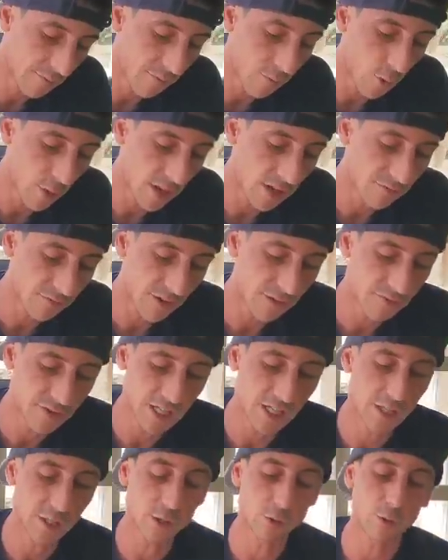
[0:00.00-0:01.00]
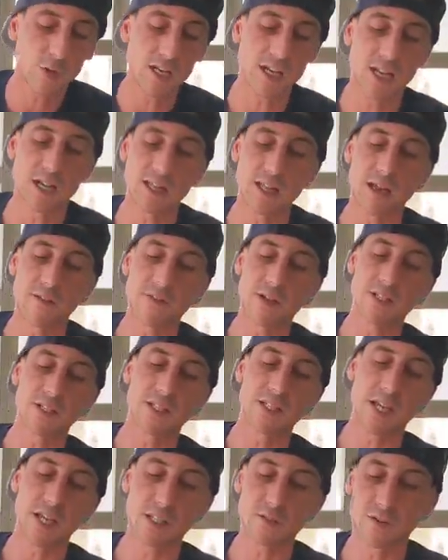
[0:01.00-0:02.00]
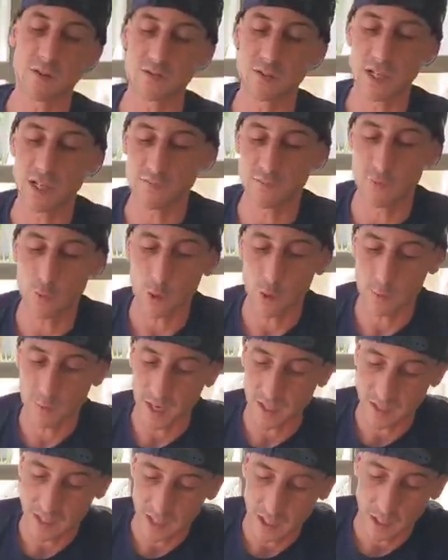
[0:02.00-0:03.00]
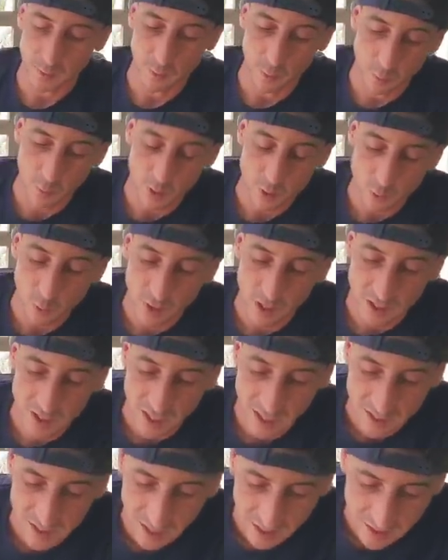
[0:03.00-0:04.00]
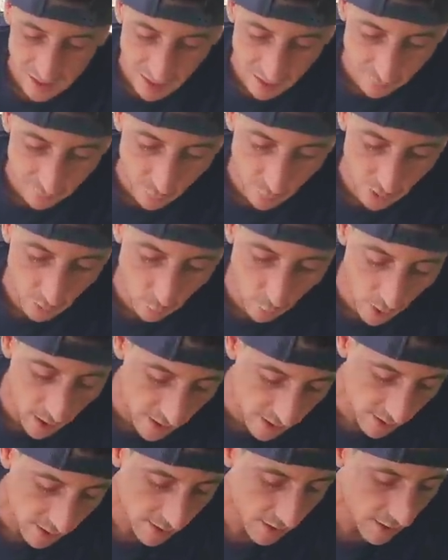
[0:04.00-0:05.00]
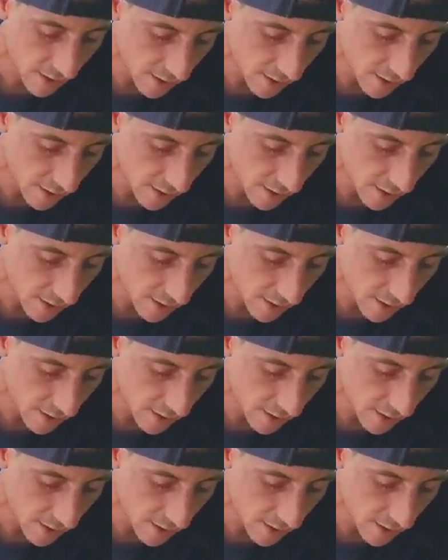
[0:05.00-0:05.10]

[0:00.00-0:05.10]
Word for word: 40, 15, 3, 11, 6, 54. Pesky number 126, 16, 41.